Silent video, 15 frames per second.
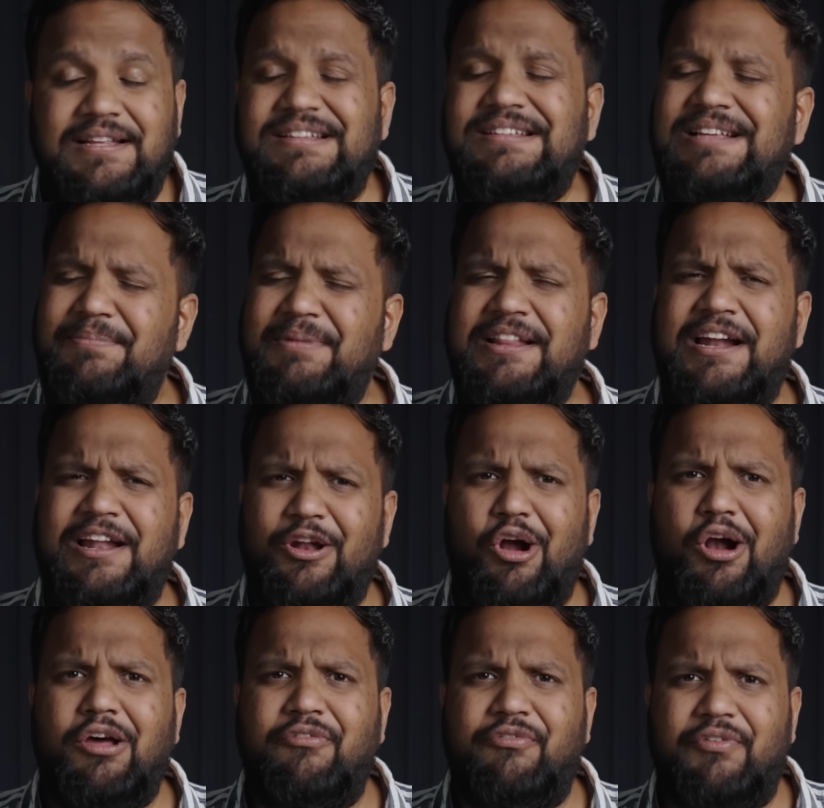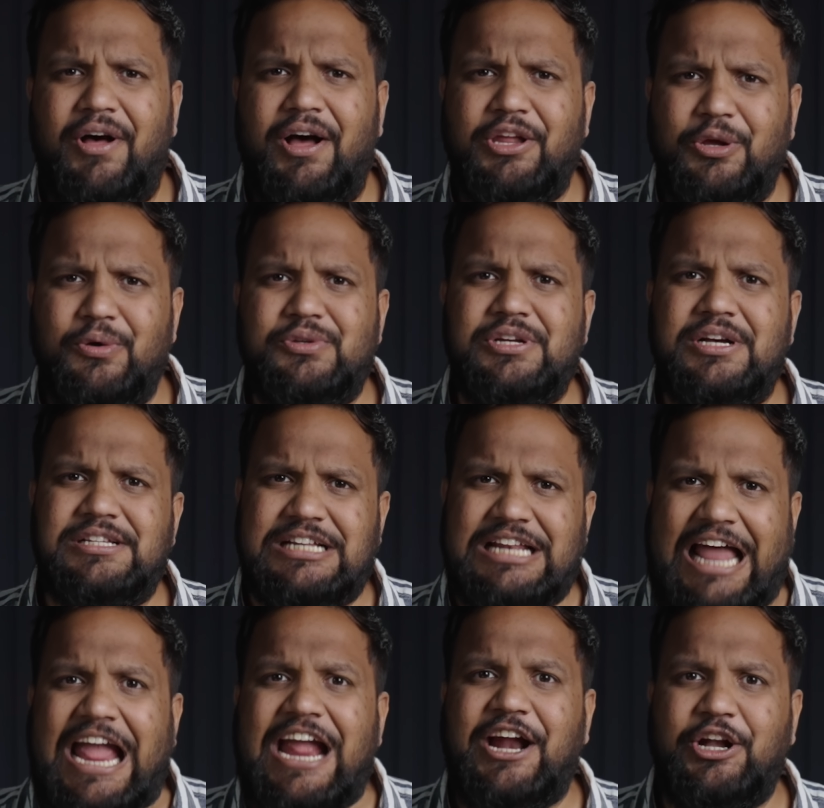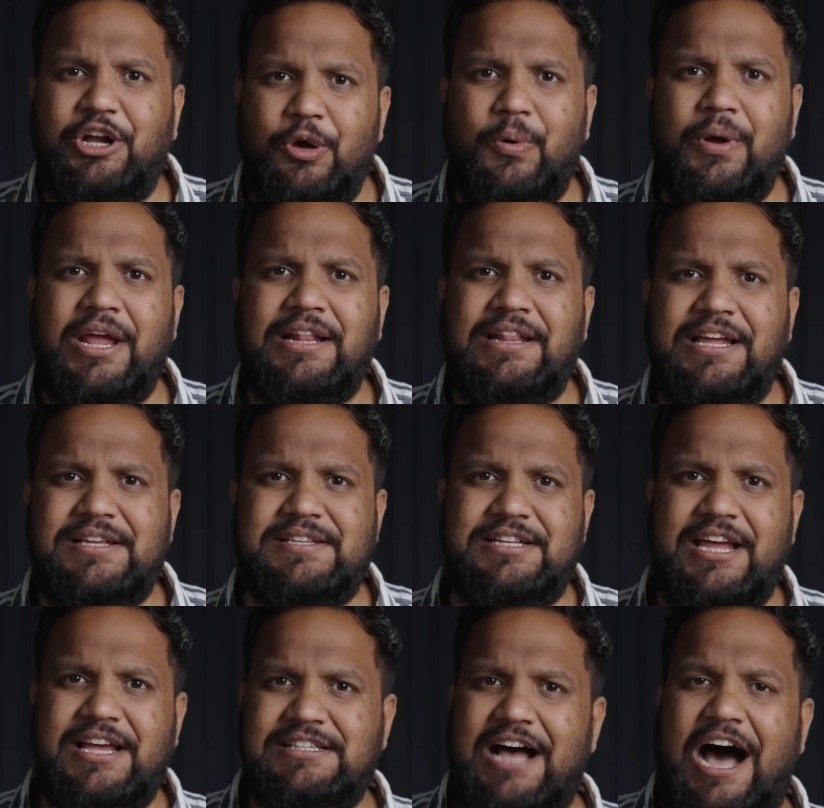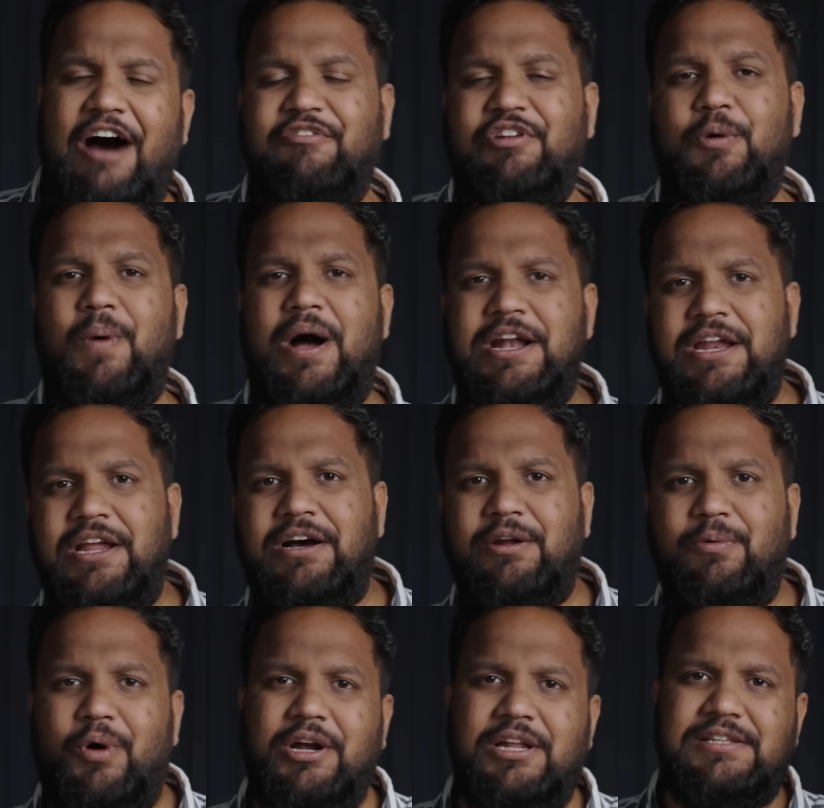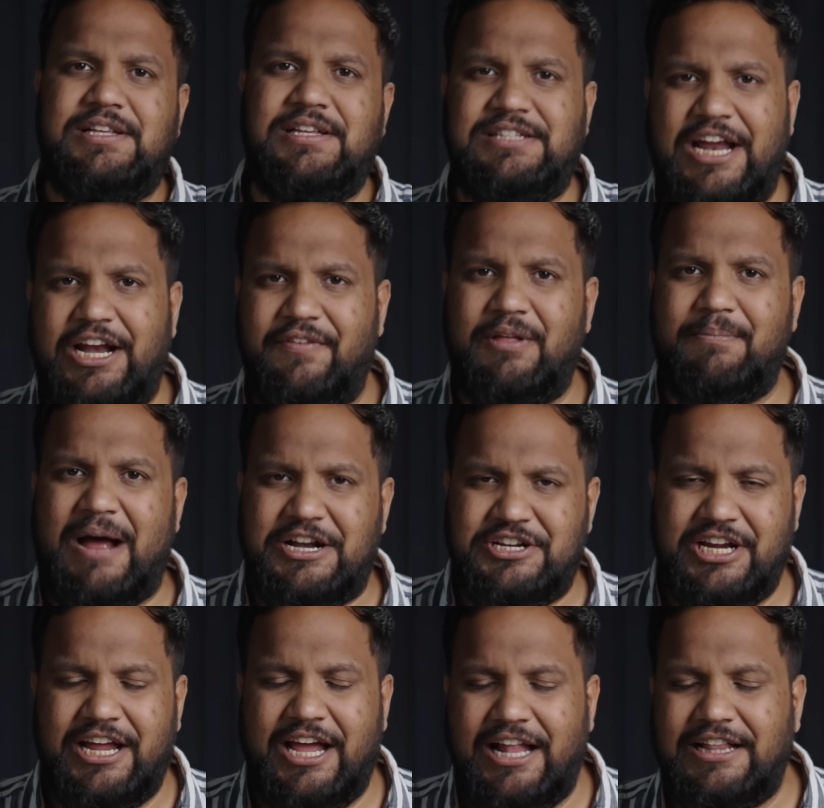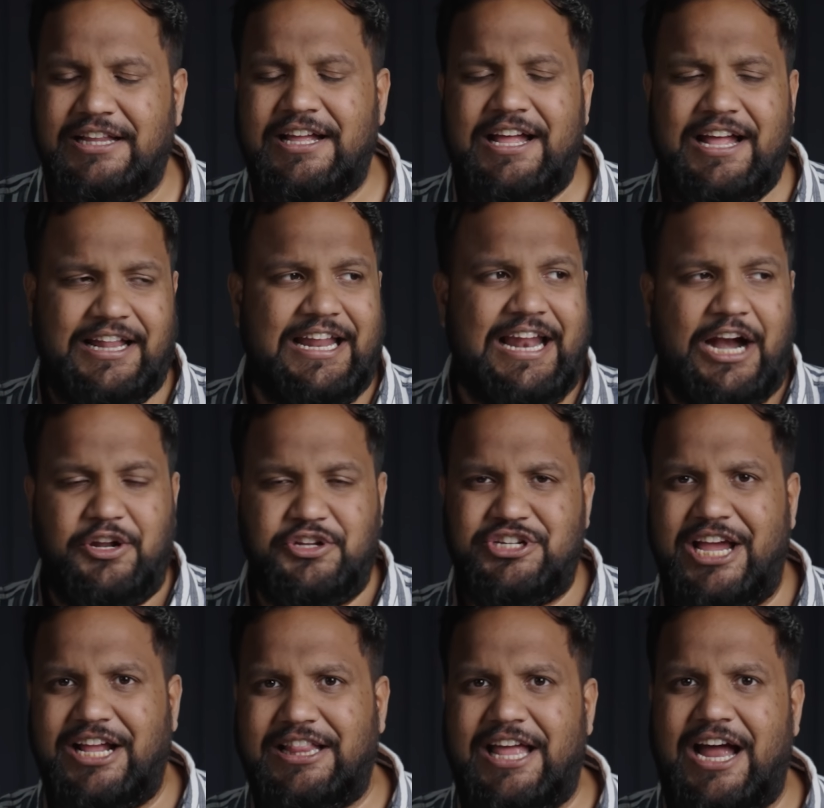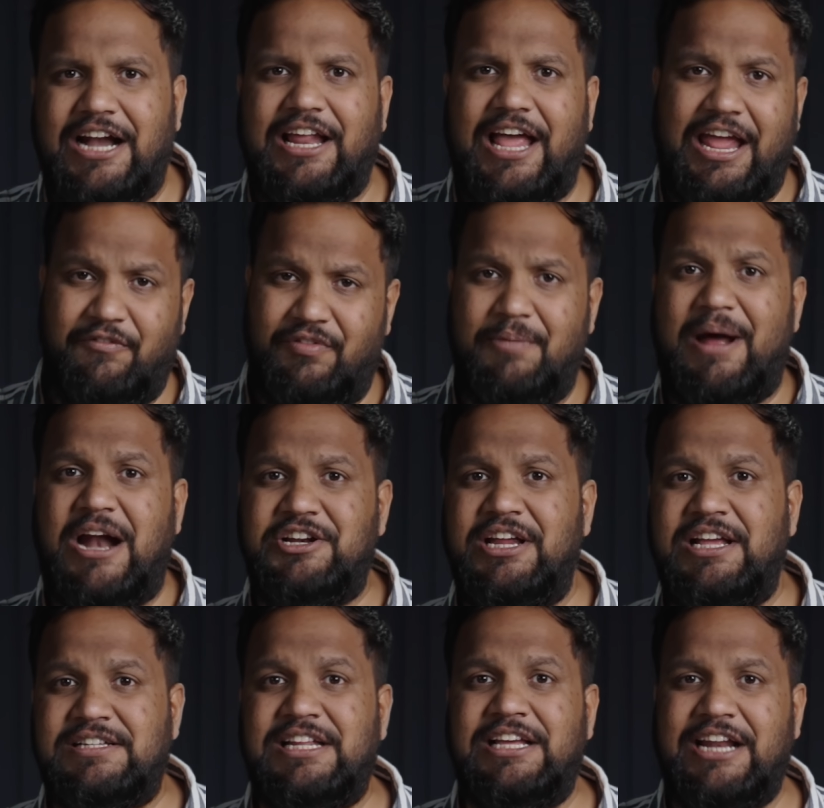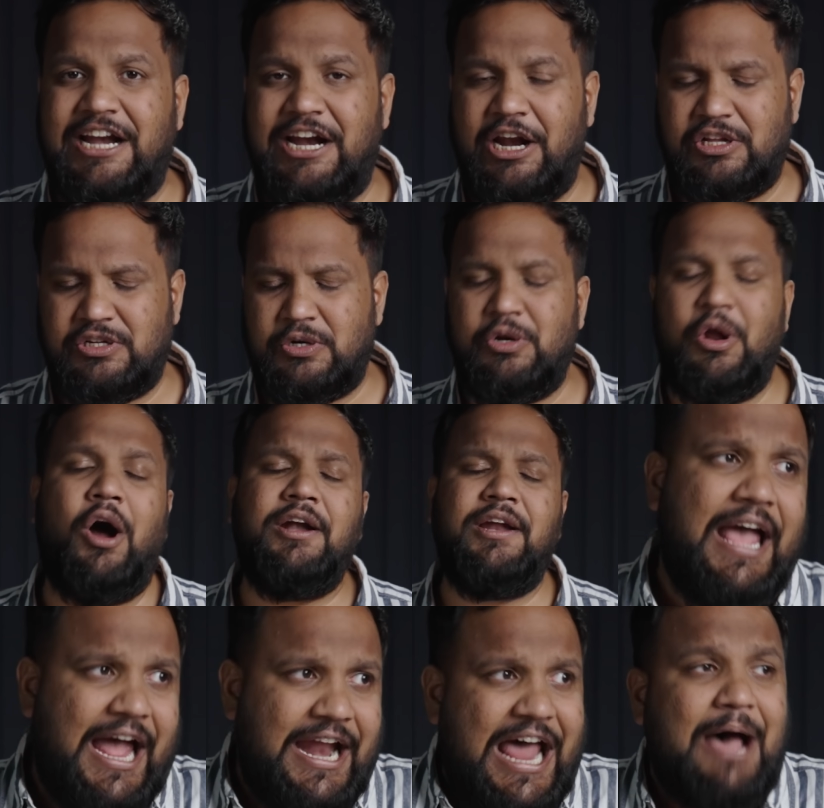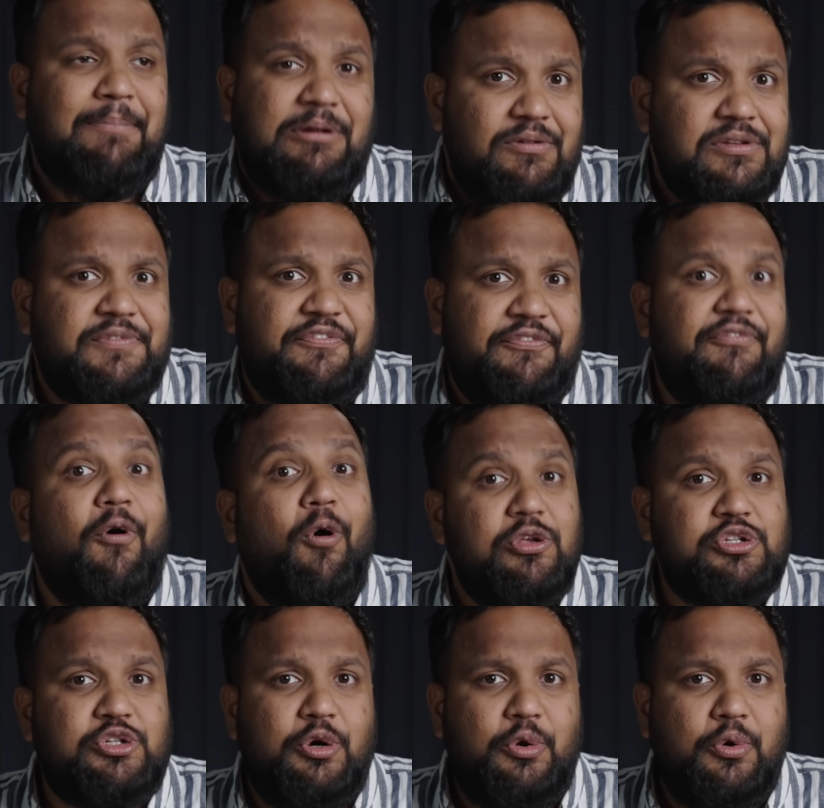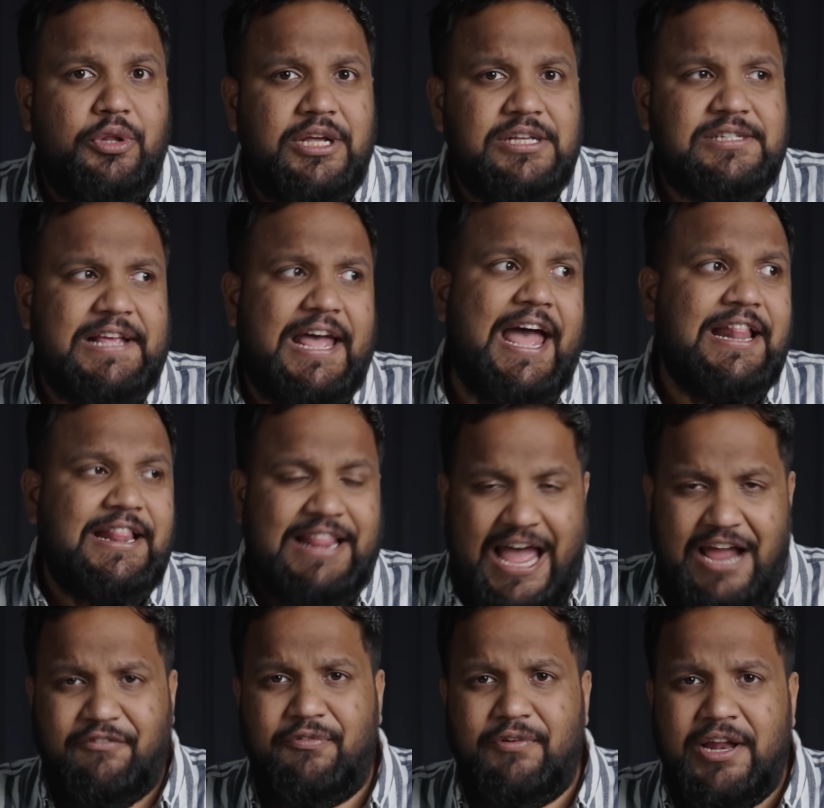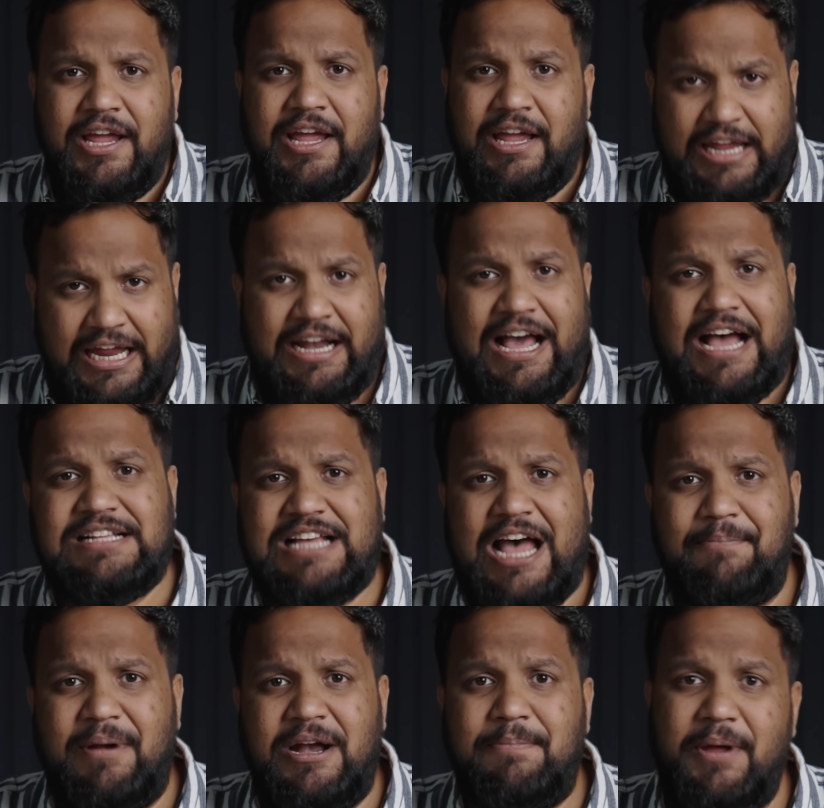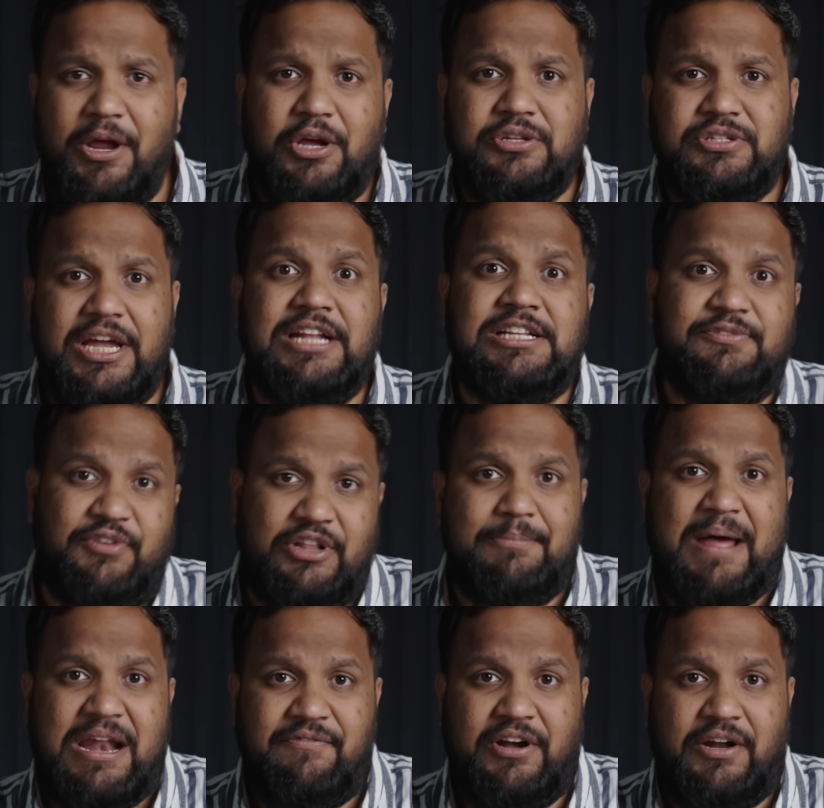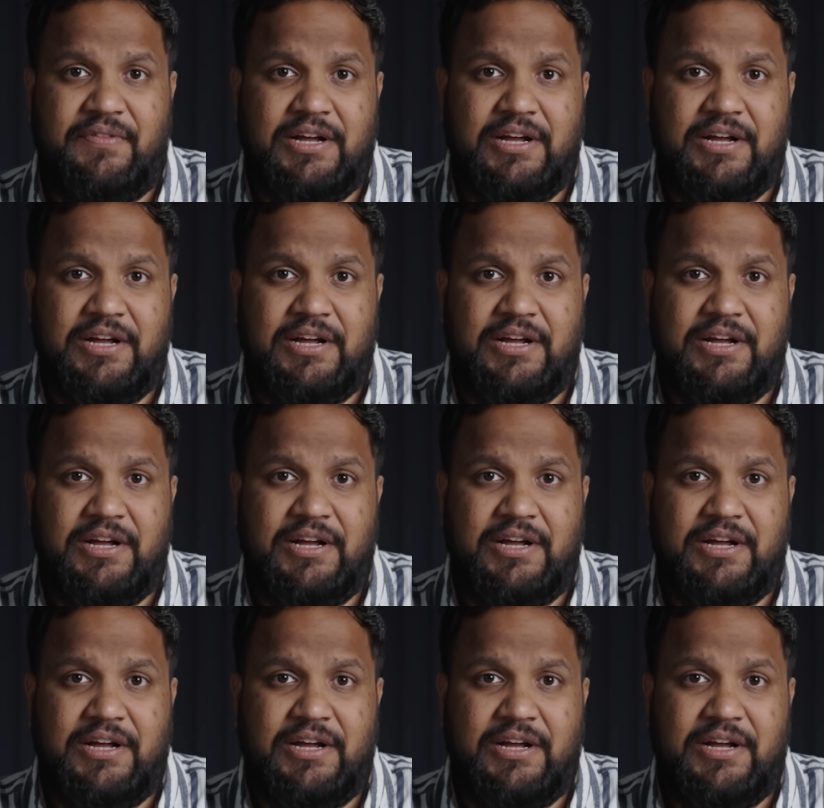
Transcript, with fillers: This is something that a lot of users like doing these days. After 1 year, what is the state of the battery health? They like to check that if the battery has degraded or not. And Apple was forced to do this, and thankfully it has happened because it's for the benefit of